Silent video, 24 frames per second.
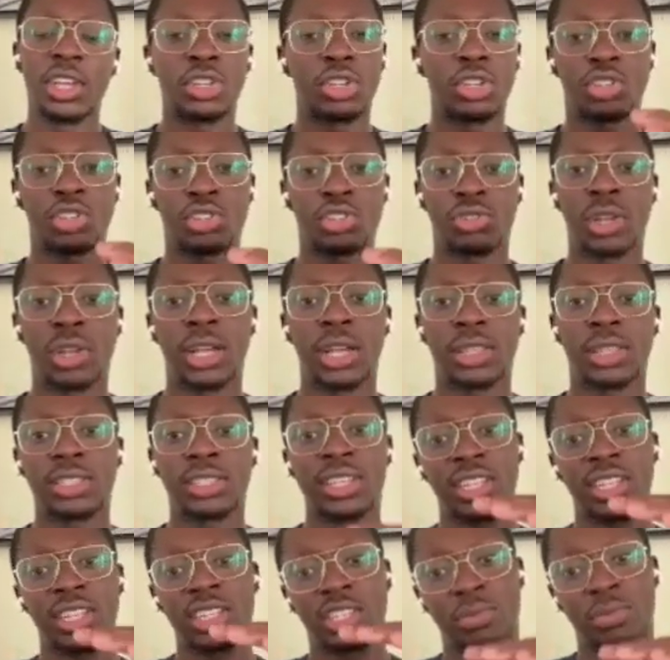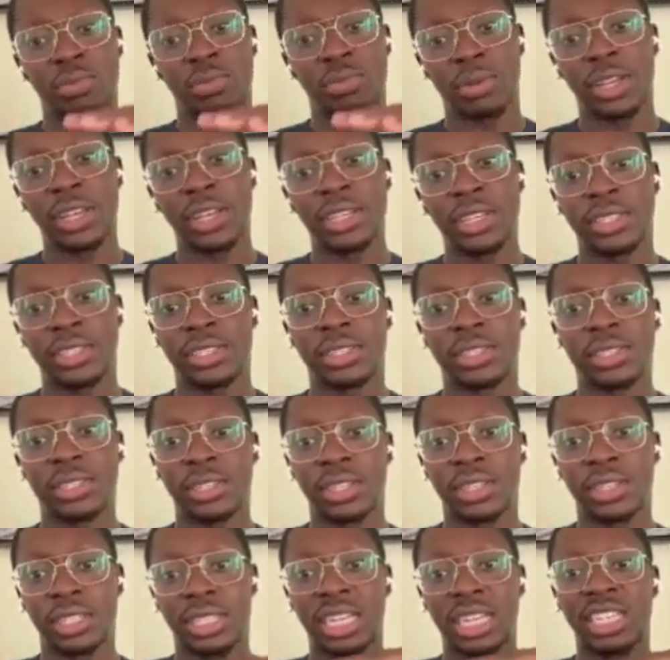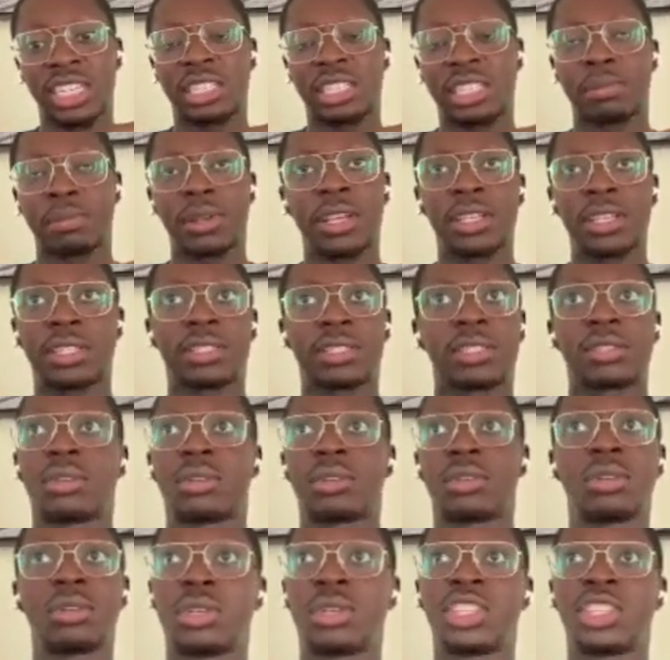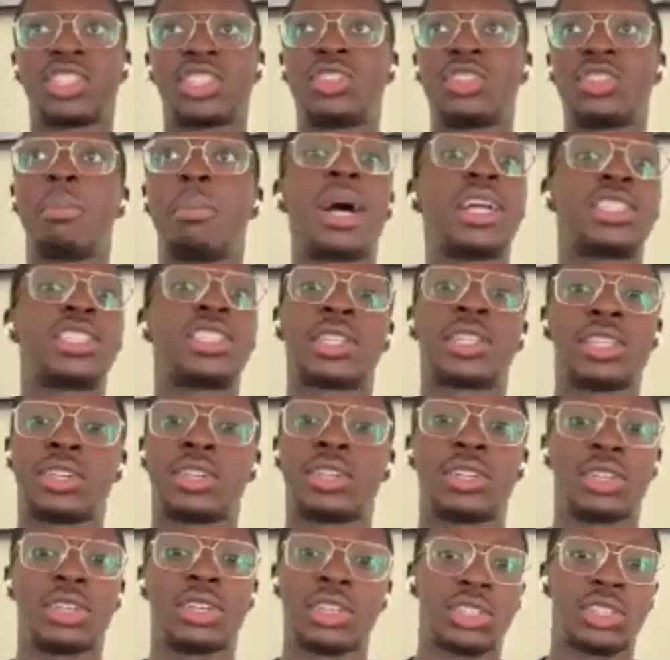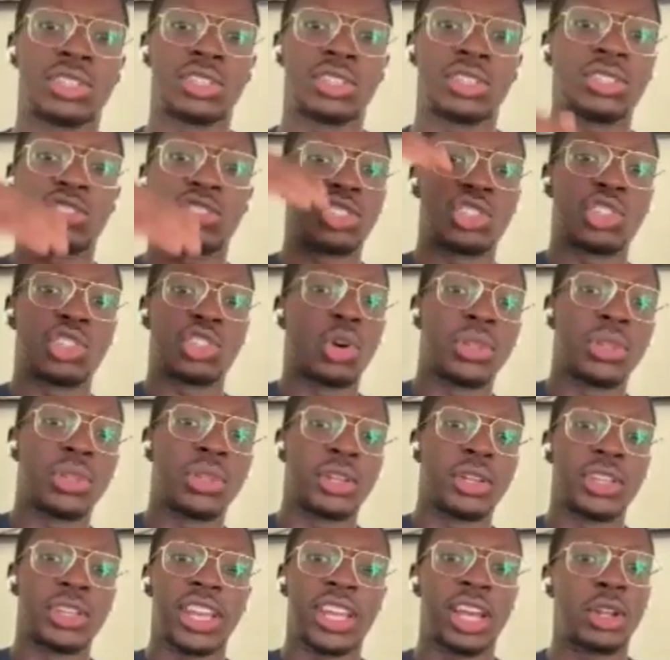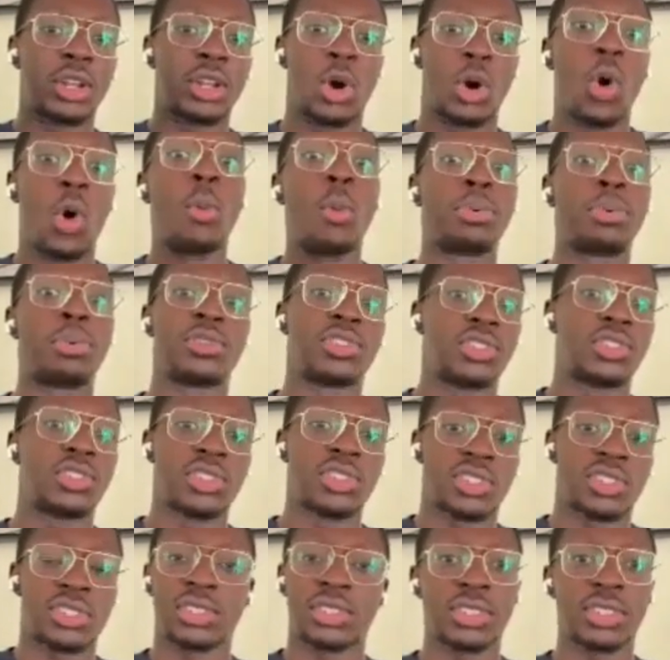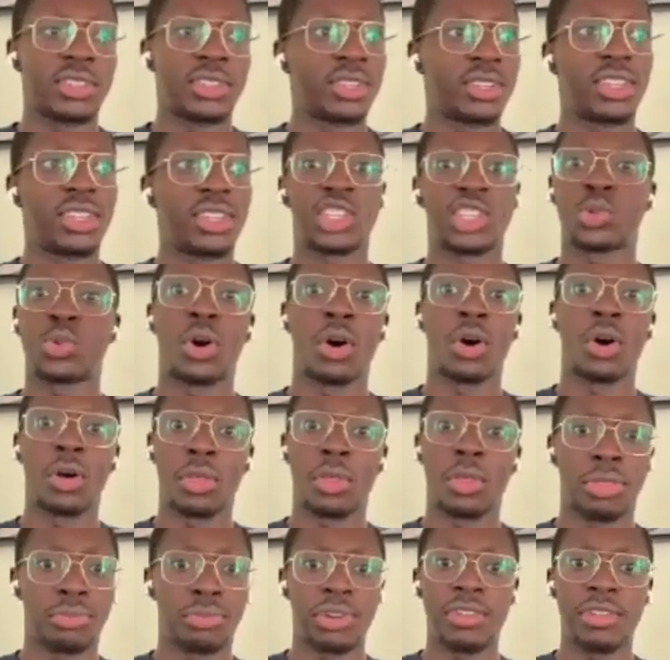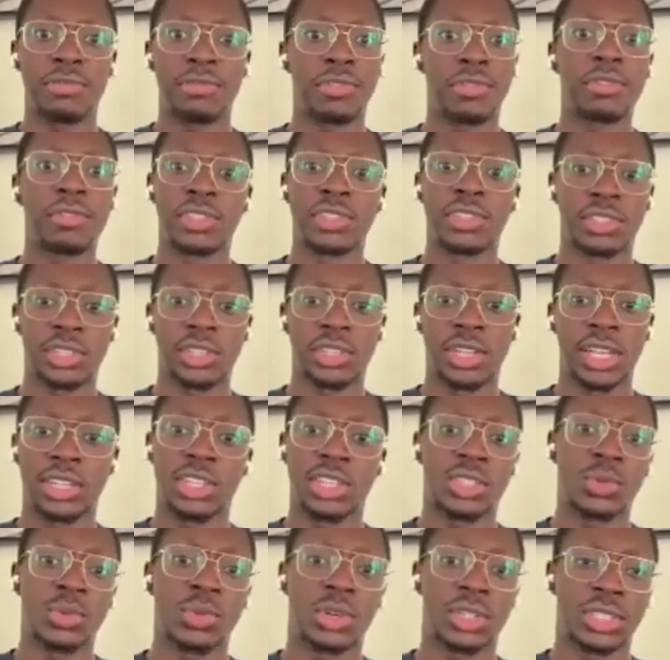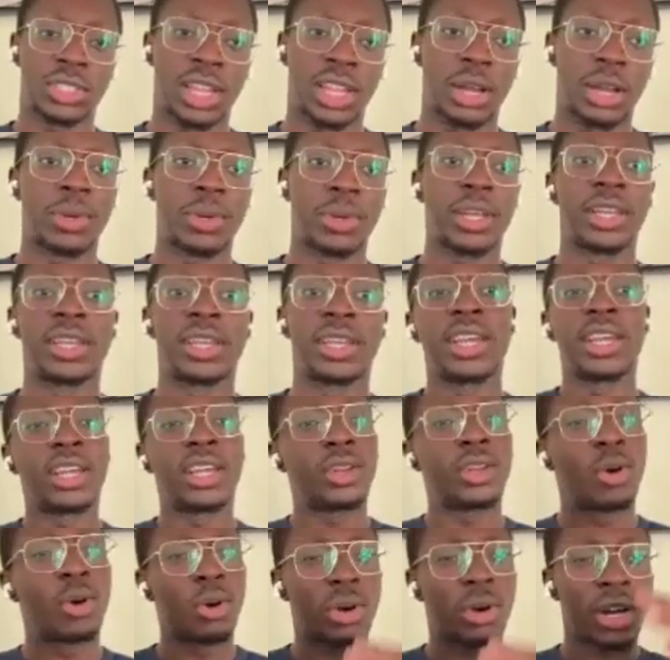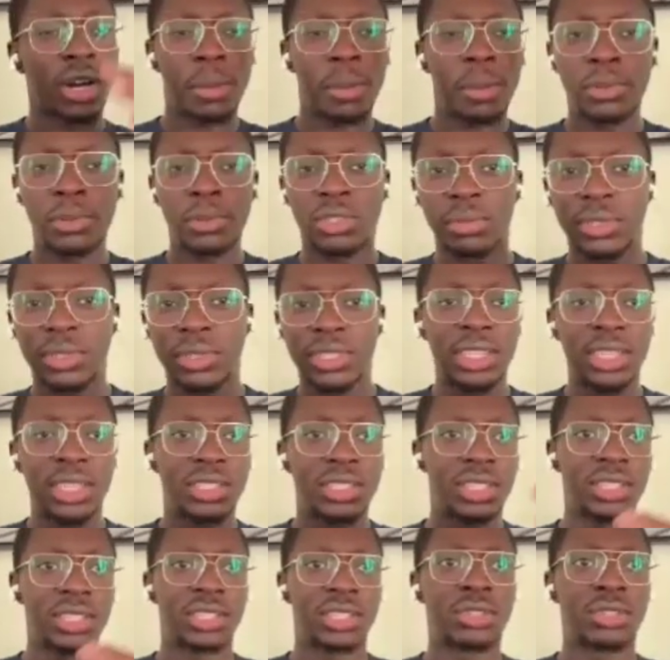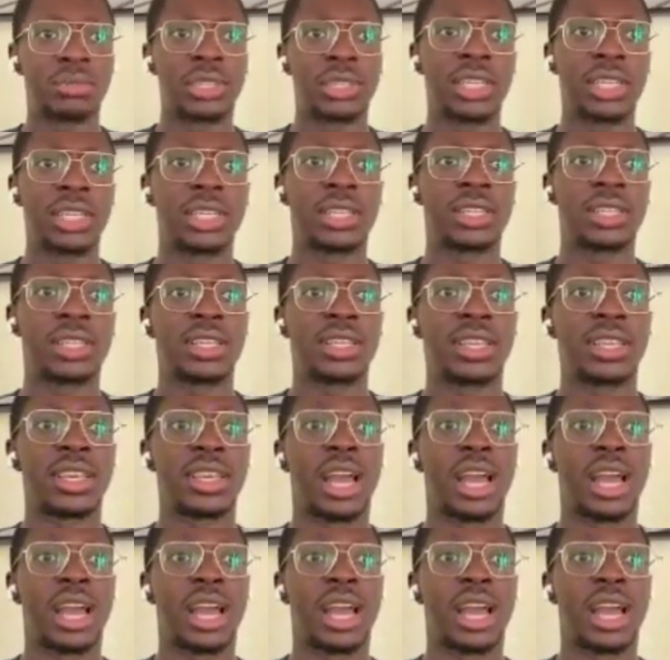Your strength is at this place, It's not magically gonna just go there. You can't hope to just squat 350 today. It doesn't work that way. Kind of put some sense into me.